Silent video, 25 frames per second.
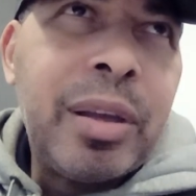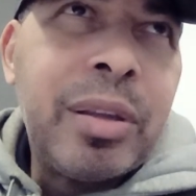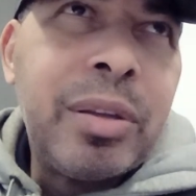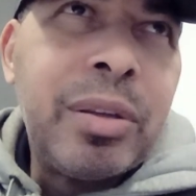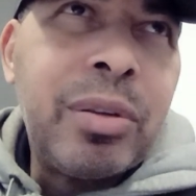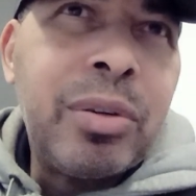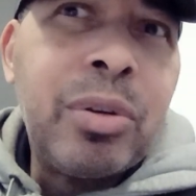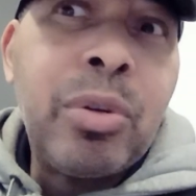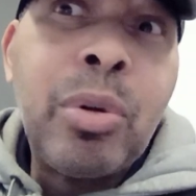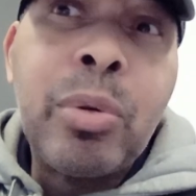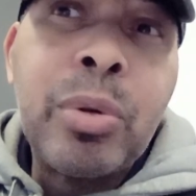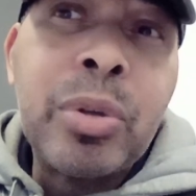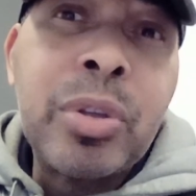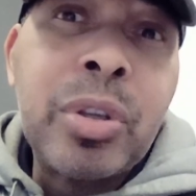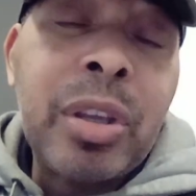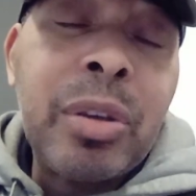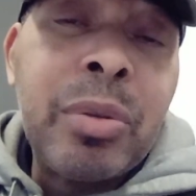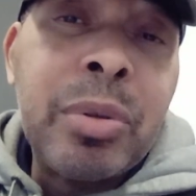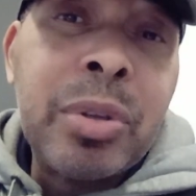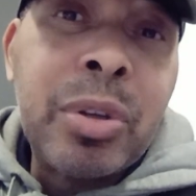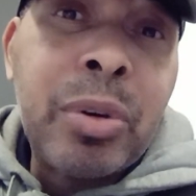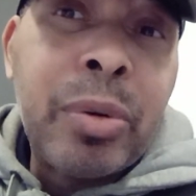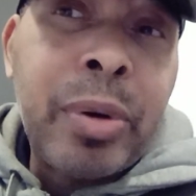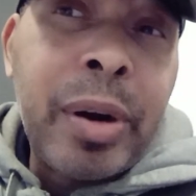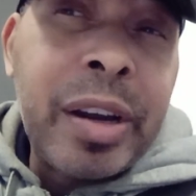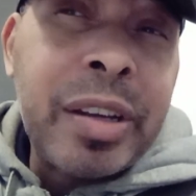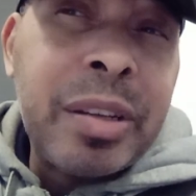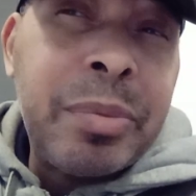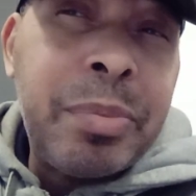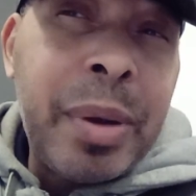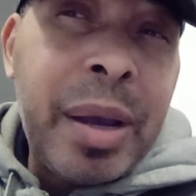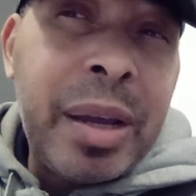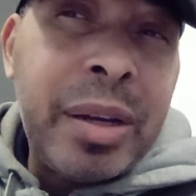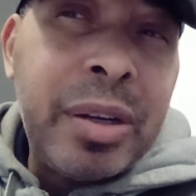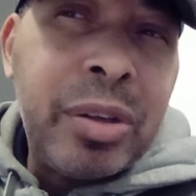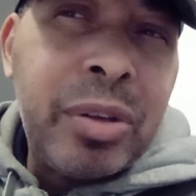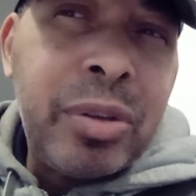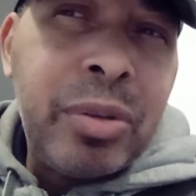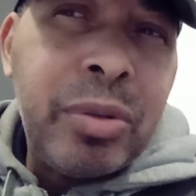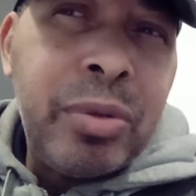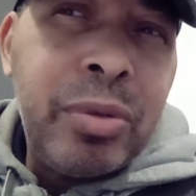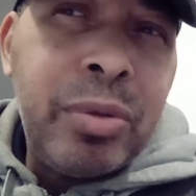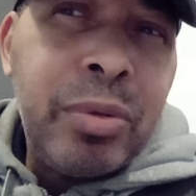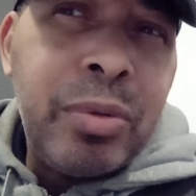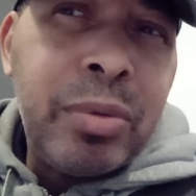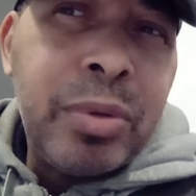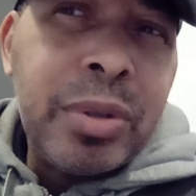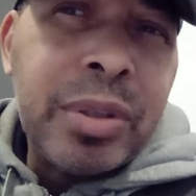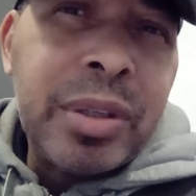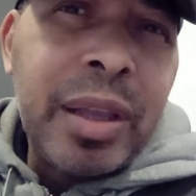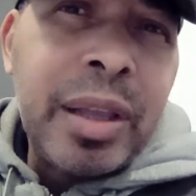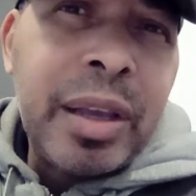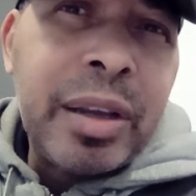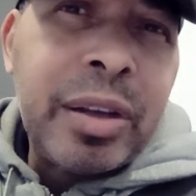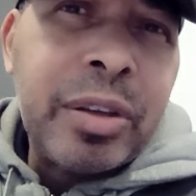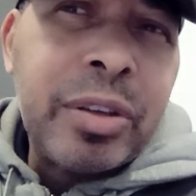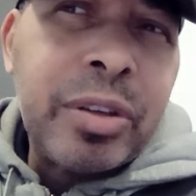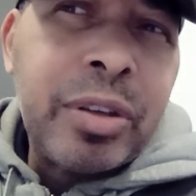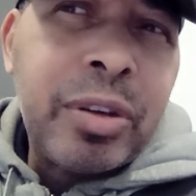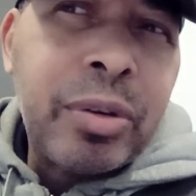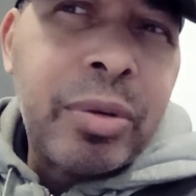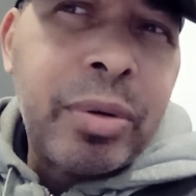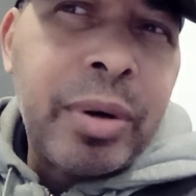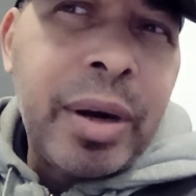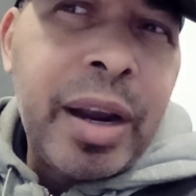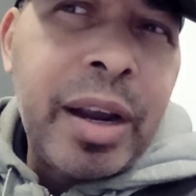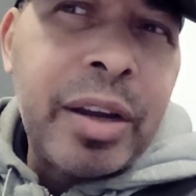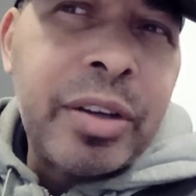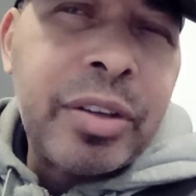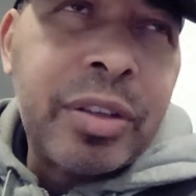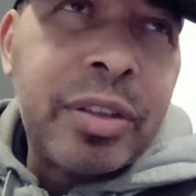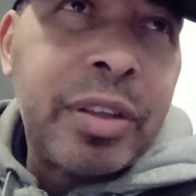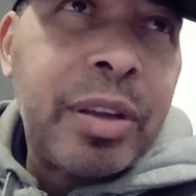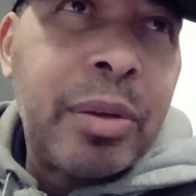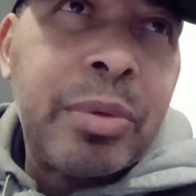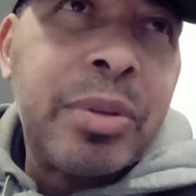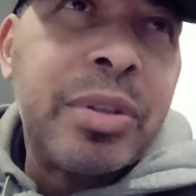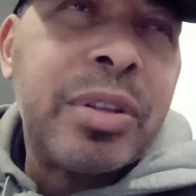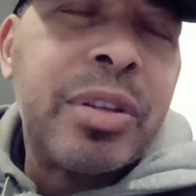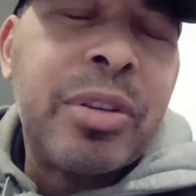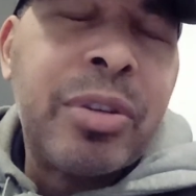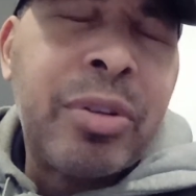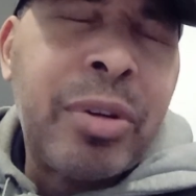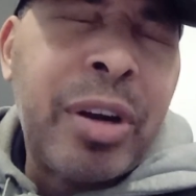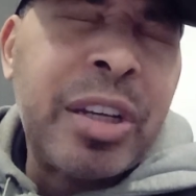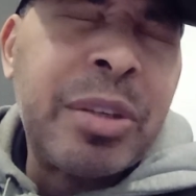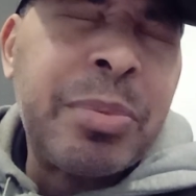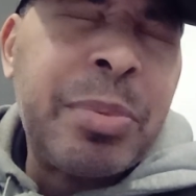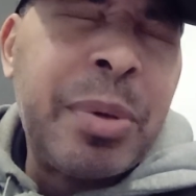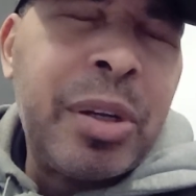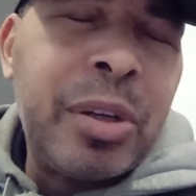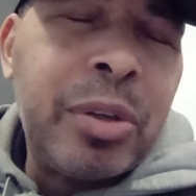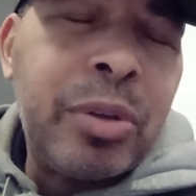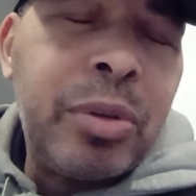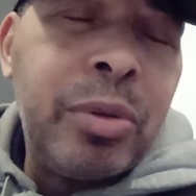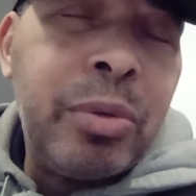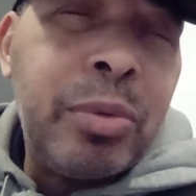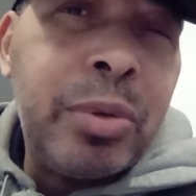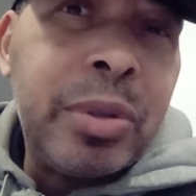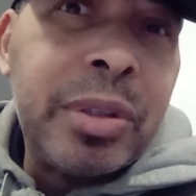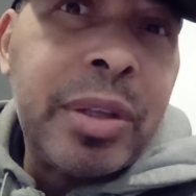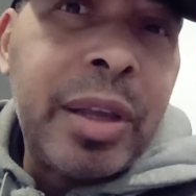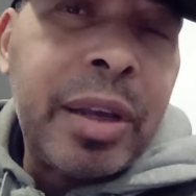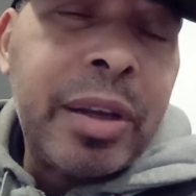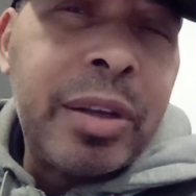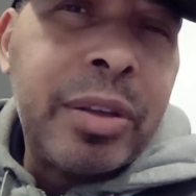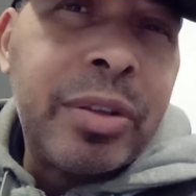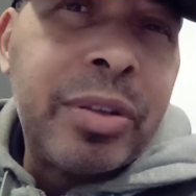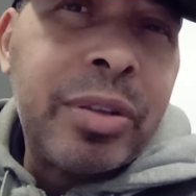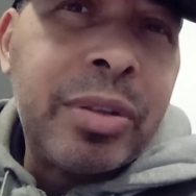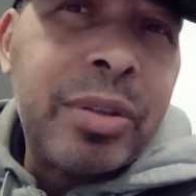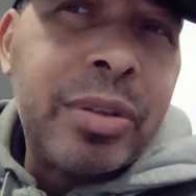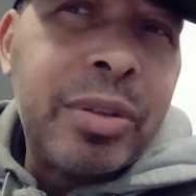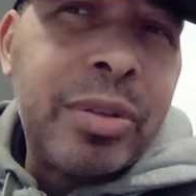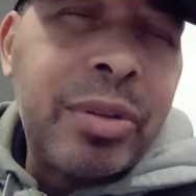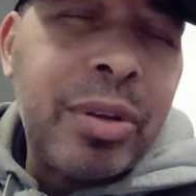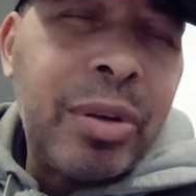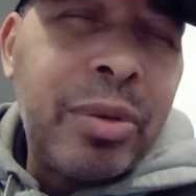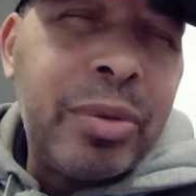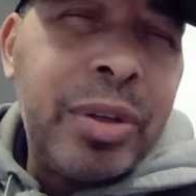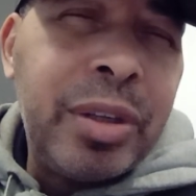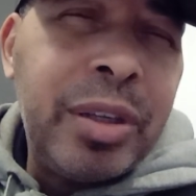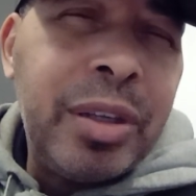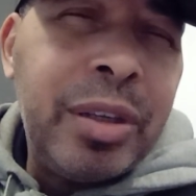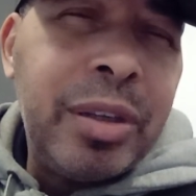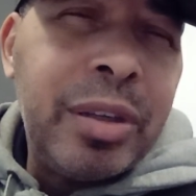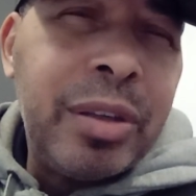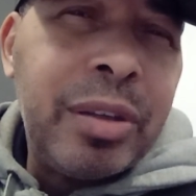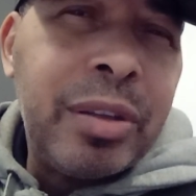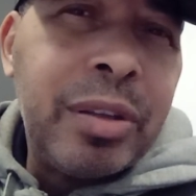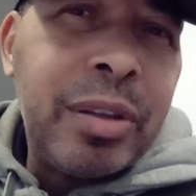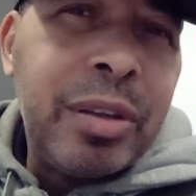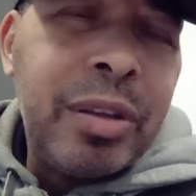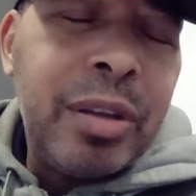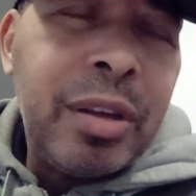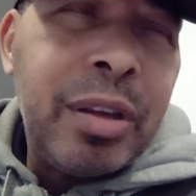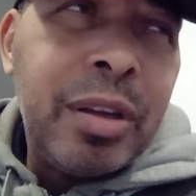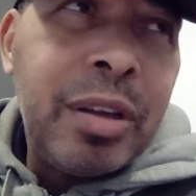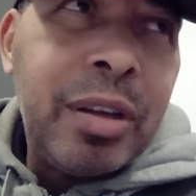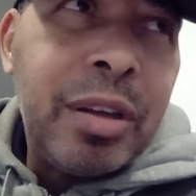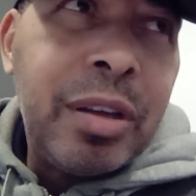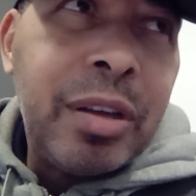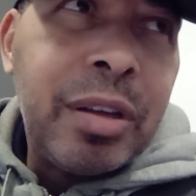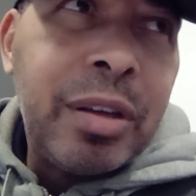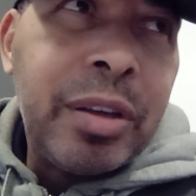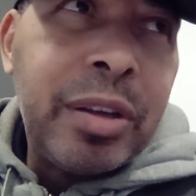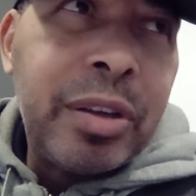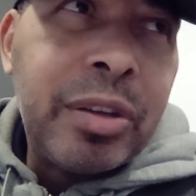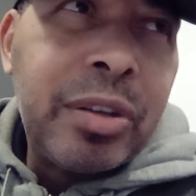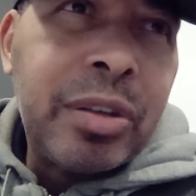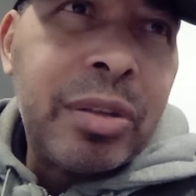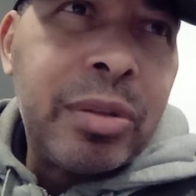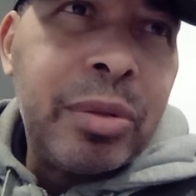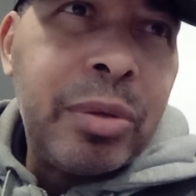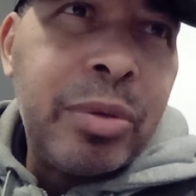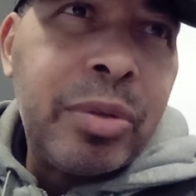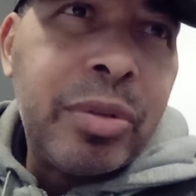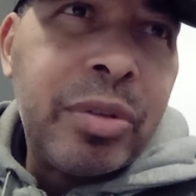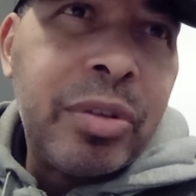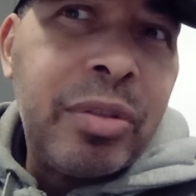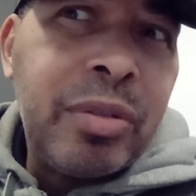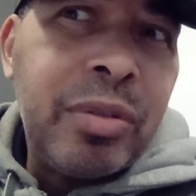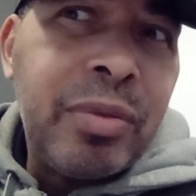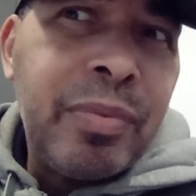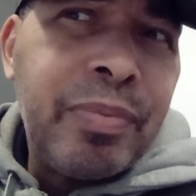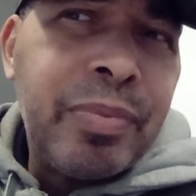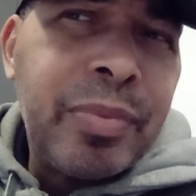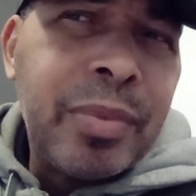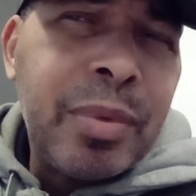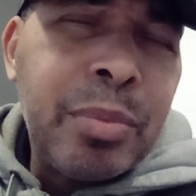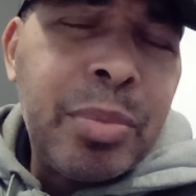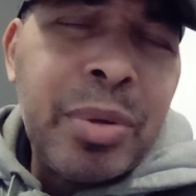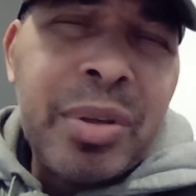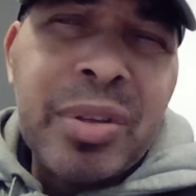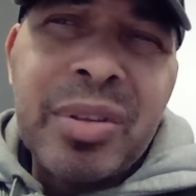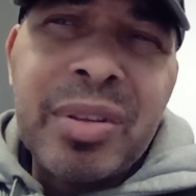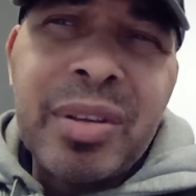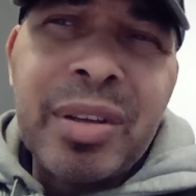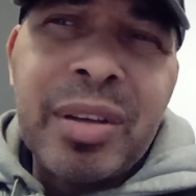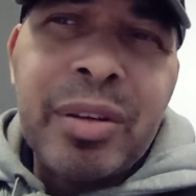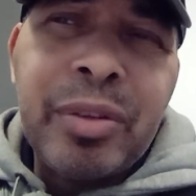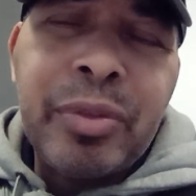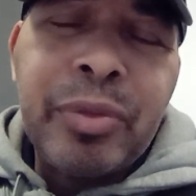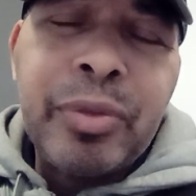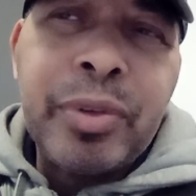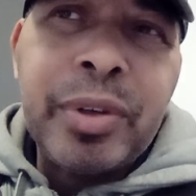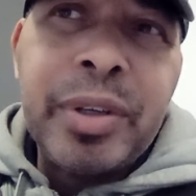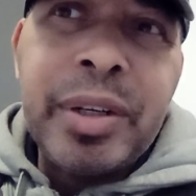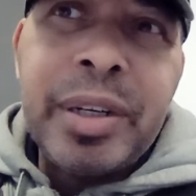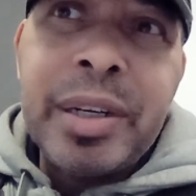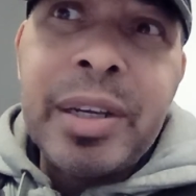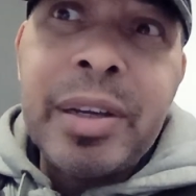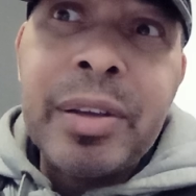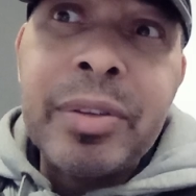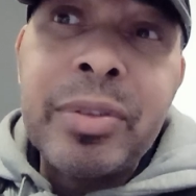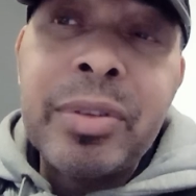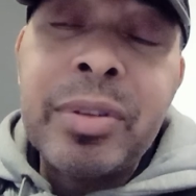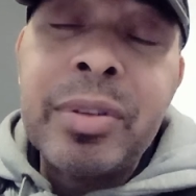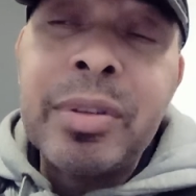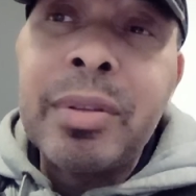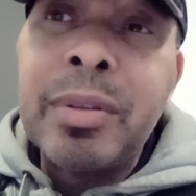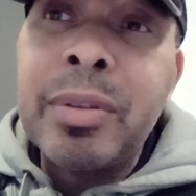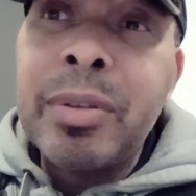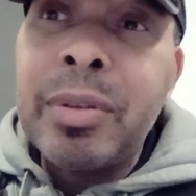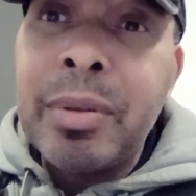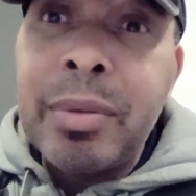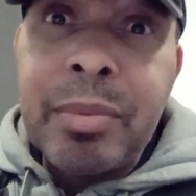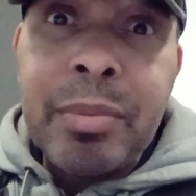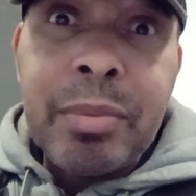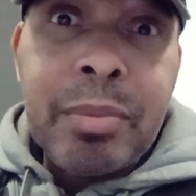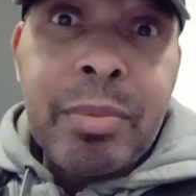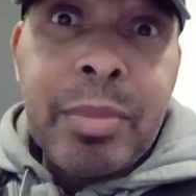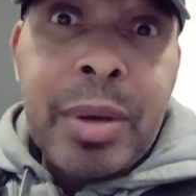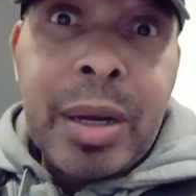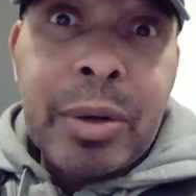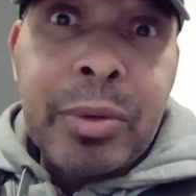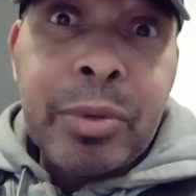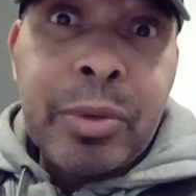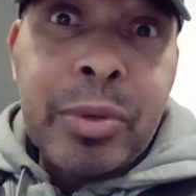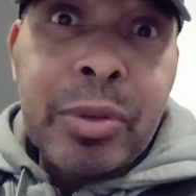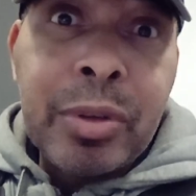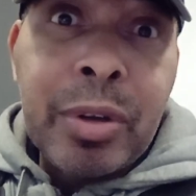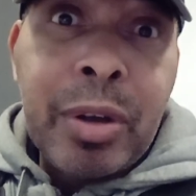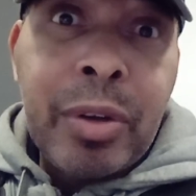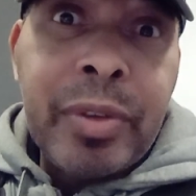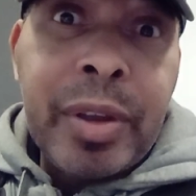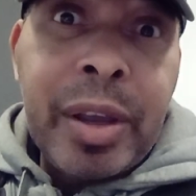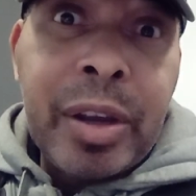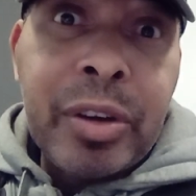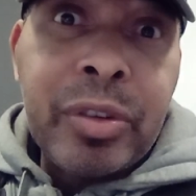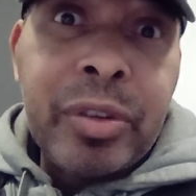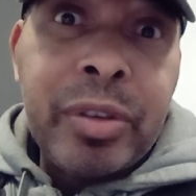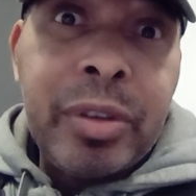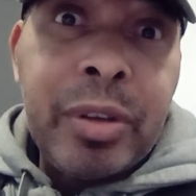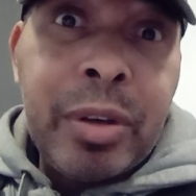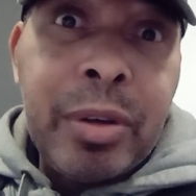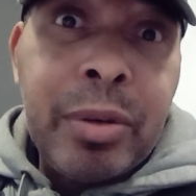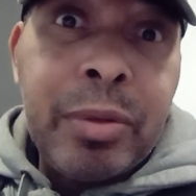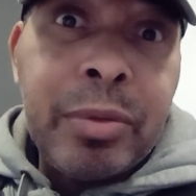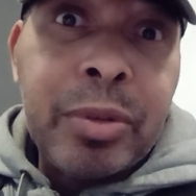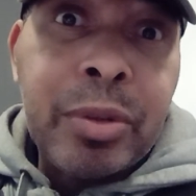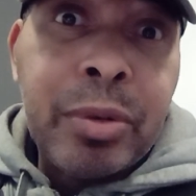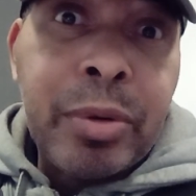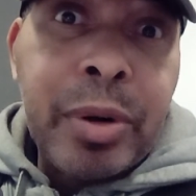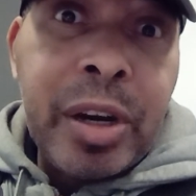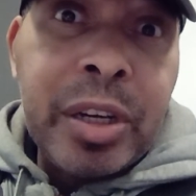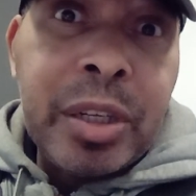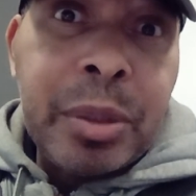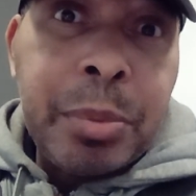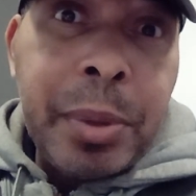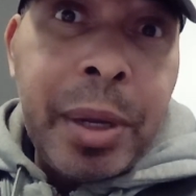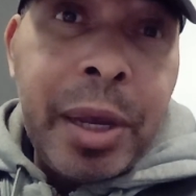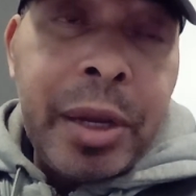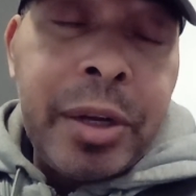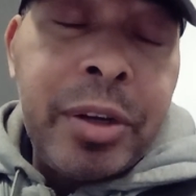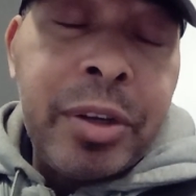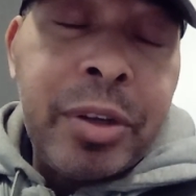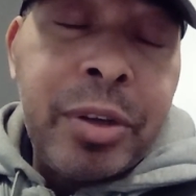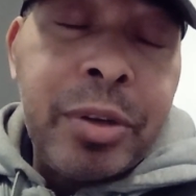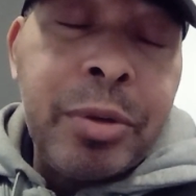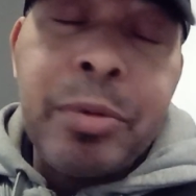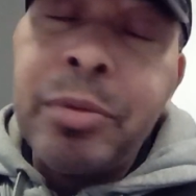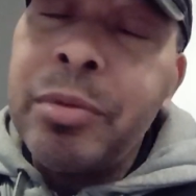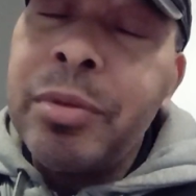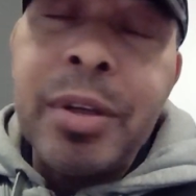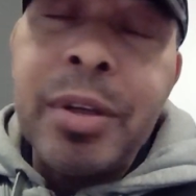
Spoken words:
No, I think it was Crash Bandicoot. It was like a Crash. That was Crash Bandicoot was like a Sony exclusive. But it's kind of funny now. Microsoft actually owns Crash Bandicoot.